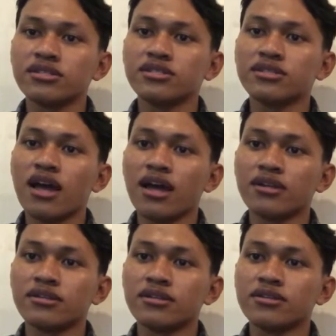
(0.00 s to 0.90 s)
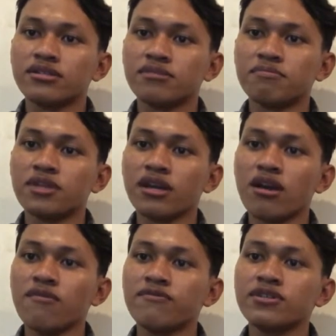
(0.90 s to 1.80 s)
design, subject
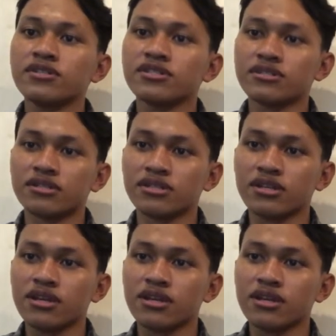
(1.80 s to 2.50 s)
of the research,